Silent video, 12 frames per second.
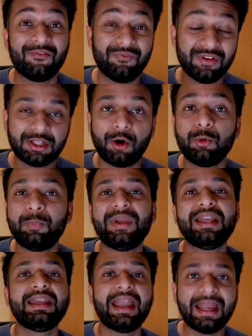without
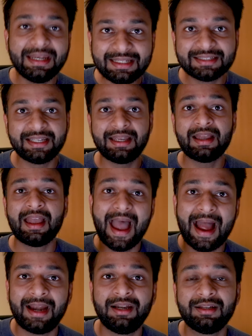paying anything
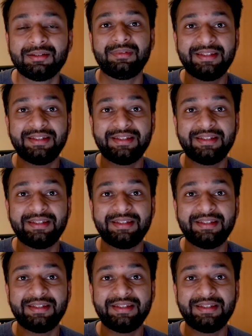and